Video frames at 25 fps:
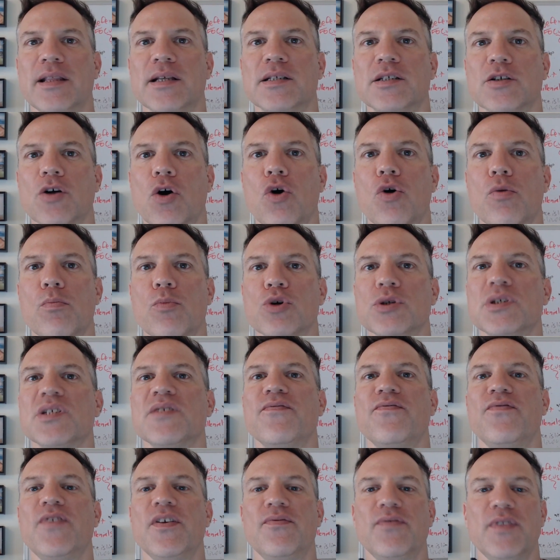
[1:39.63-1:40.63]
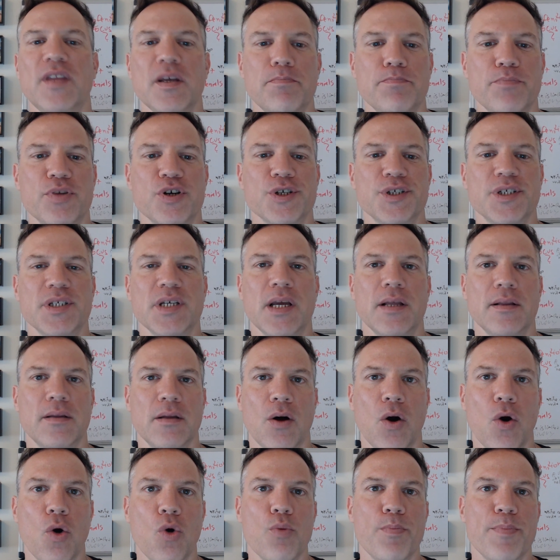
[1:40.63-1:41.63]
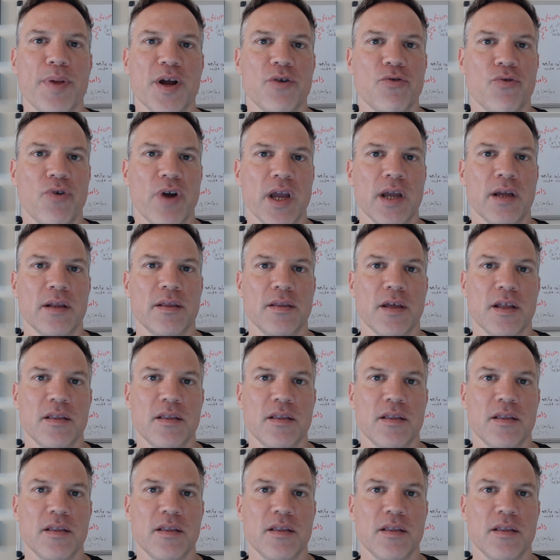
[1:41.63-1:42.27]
It's almost 50% open rate.